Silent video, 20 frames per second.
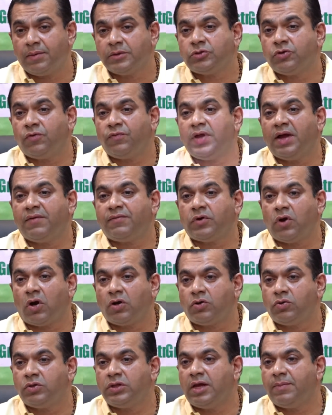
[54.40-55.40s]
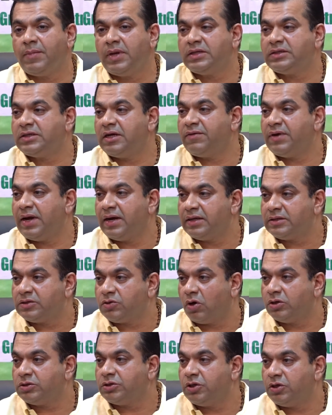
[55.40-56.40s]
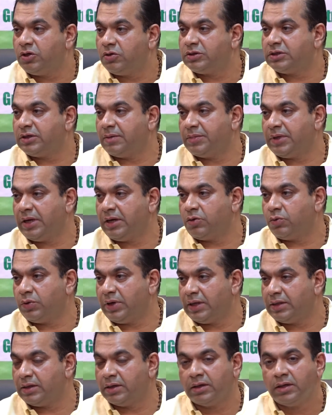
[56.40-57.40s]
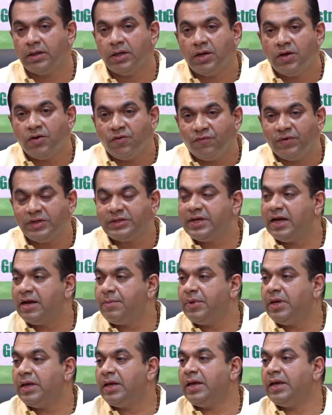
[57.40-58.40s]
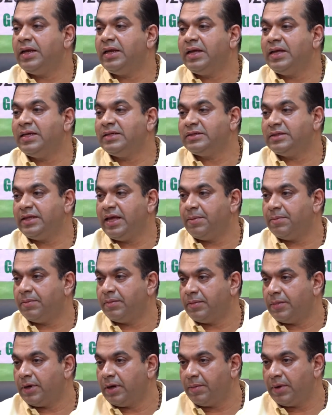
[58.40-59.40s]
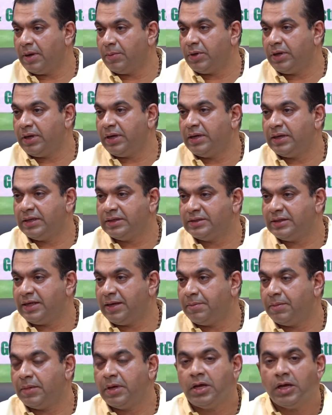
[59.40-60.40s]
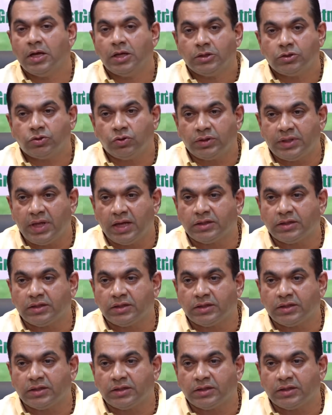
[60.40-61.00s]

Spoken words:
So we have talked to them and said, let us constitute something together, which can be in his name, a memory in his name. So the